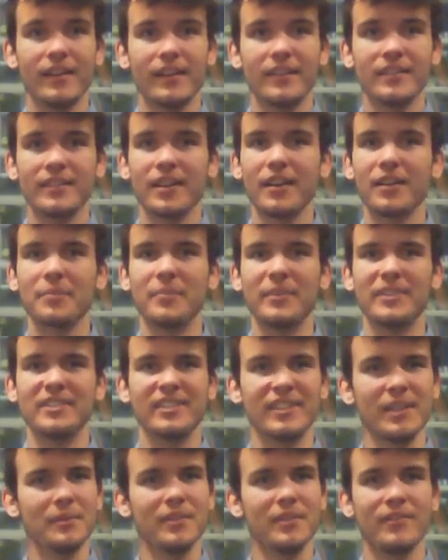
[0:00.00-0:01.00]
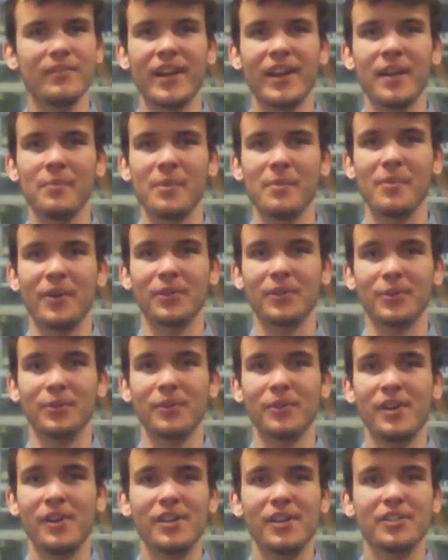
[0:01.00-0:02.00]
Tuckman's team development model
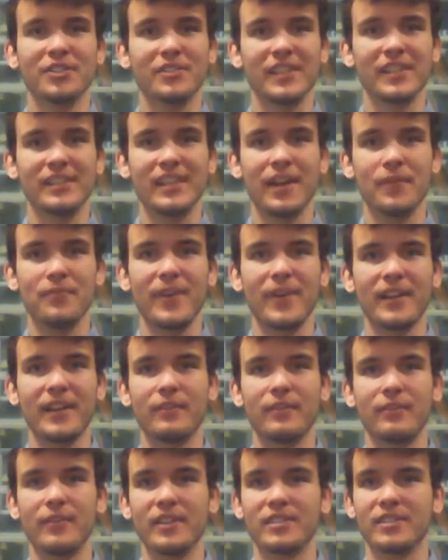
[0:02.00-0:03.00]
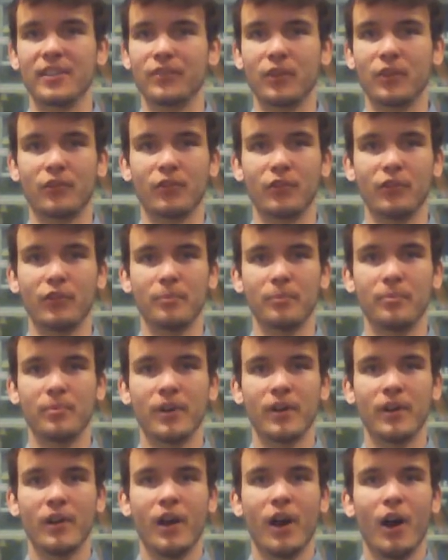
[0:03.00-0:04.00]
shows that the effectiveness of the group
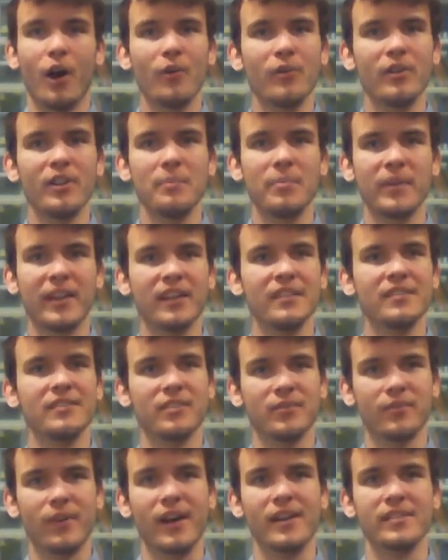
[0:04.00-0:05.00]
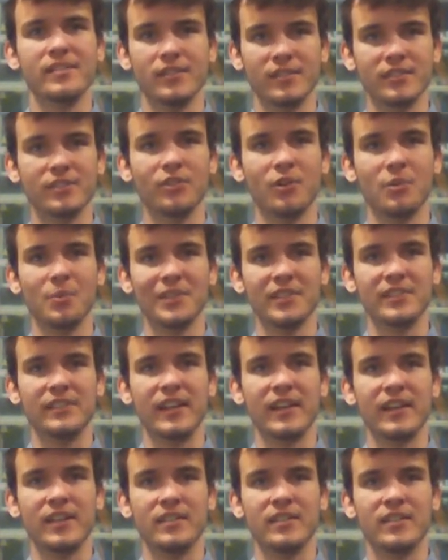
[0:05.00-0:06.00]
only begins to rise in the storming
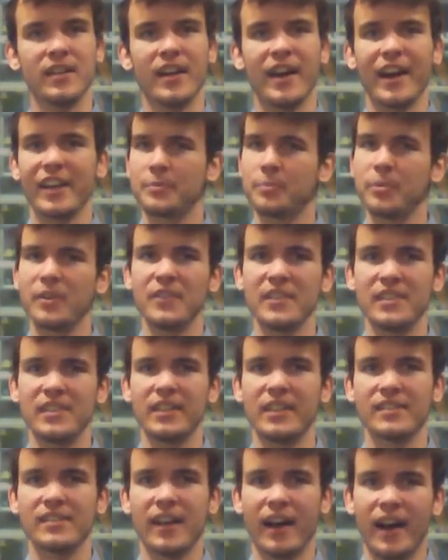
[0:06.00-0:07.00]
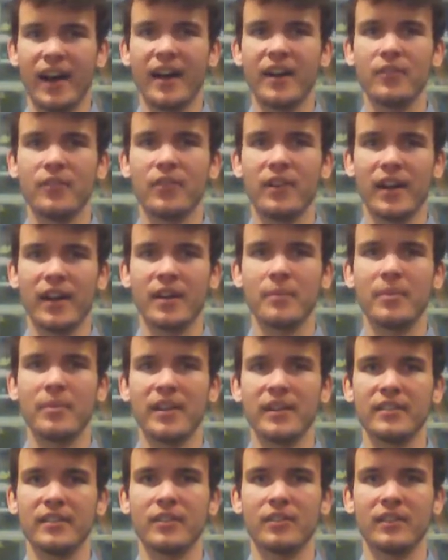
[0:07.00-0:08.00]
stage, as previously there's a high
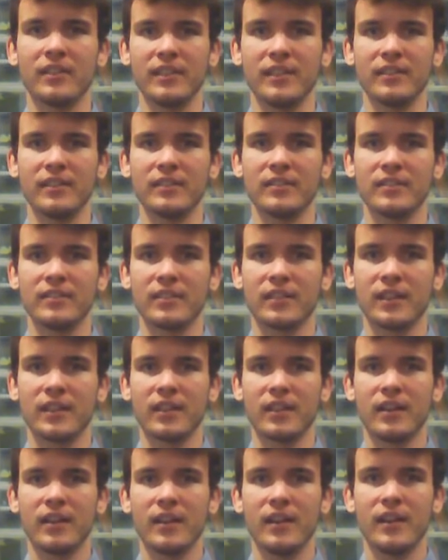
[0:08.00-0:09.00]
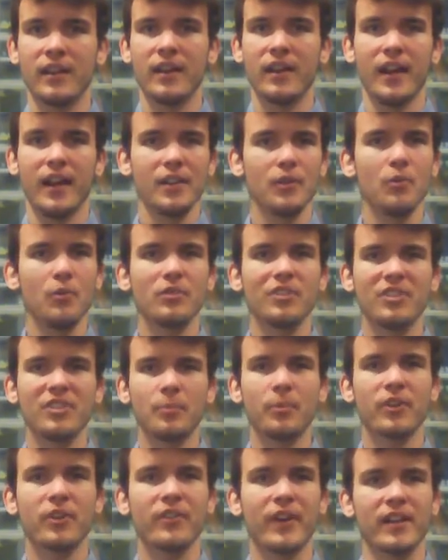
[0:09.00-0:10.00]
reliability on leaders. In order to
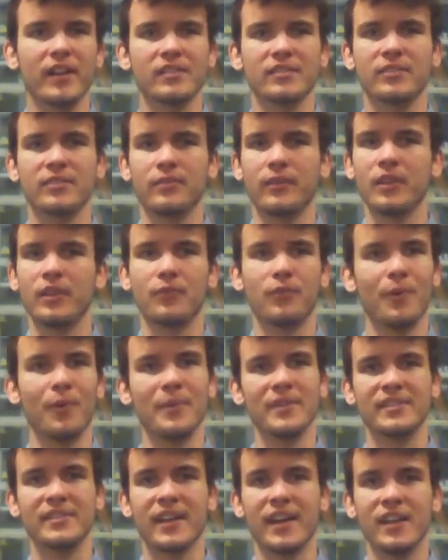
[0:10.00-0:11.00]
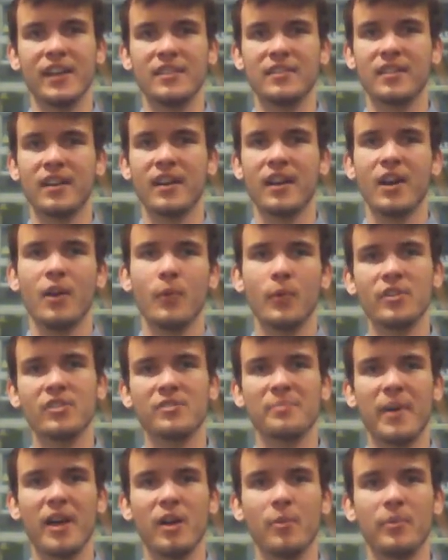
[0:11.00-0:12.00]
progress from the forming stage, we use
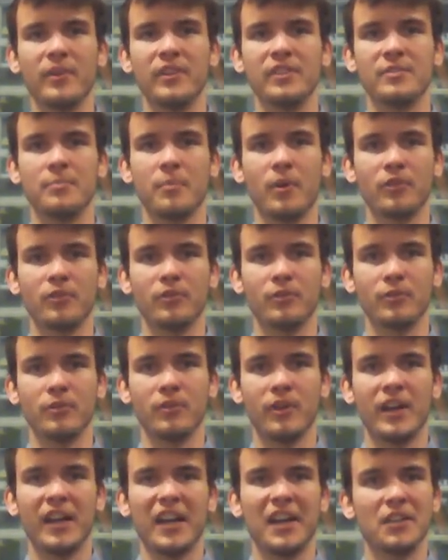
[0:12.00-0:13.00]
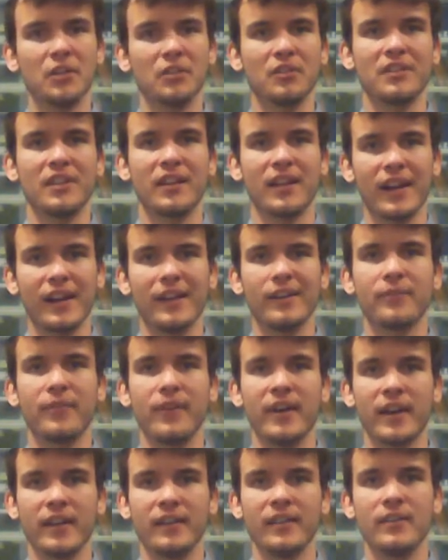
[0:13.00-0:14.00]
Belbin's model in order to clarify
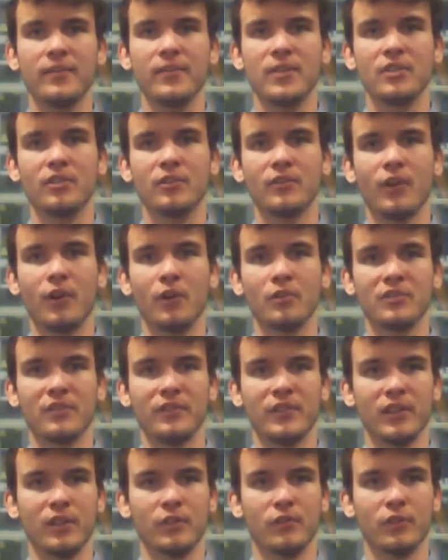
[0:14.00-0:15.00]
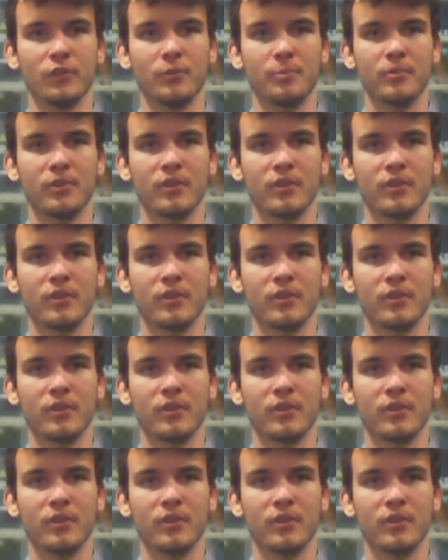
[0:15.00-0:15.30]
our individual roles within the group.